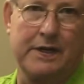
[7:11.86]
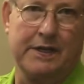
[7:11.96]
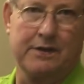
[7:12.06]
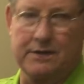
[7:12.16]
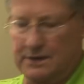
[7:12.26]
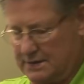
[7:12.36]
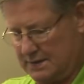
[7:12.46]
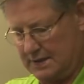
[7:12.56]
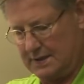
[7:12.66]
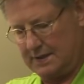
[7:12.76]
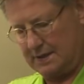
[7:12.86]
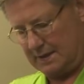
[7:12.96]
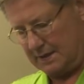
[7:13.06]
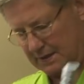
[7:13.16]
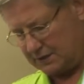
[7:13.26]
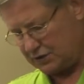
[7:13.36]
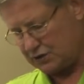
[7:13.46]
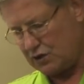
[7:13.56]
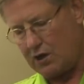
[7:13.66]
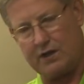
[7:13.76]
heater, this is
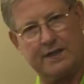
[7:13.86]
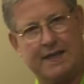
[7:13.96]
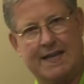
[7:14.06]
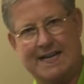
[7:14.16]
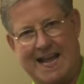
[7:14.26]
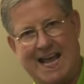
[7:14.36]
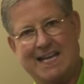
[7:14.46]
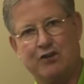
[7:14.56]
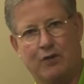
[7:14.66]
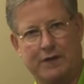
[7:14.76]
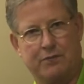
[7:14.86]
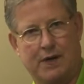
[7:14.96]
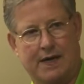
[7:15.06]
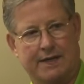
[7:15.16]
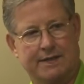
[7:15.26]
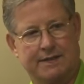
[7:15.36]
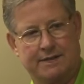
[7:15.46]
called an anoid rod.